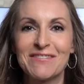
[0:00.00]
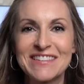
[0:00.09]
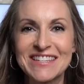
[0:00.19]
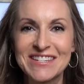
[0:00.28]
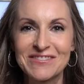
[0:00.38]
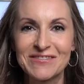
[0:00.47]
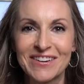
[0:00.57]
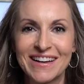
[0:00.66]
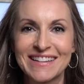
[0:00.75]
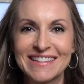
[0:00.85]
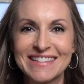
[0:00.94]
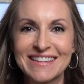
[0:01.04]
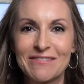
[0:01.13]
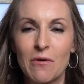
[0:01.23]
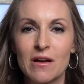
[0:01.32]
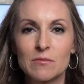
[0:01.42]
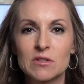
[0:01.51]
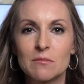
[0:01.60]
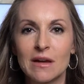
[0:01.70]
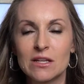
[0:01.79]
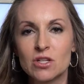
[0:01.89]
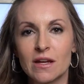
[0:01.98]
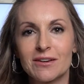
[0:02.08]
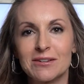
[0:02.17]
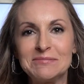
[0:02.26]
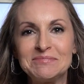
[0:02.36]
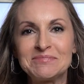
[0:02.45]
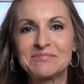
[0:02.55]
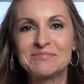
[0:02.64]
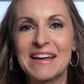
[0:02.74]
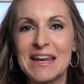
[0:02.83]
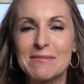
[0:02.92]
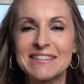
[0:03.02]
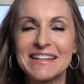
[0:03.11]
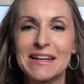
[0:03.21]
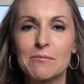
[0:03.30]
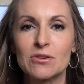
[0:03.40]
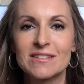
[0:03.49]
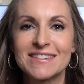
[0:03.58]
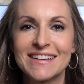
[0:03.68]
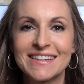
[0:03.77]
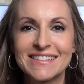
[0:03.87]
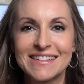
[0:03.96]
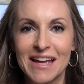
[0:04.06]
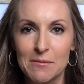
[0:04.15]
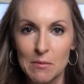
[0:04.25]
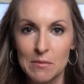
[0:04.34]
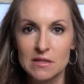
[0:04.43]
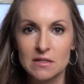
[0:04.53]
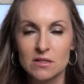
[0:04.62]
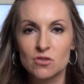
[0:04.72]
physician friends, welcome to my channel. My name is Amber Stitt. I'm a business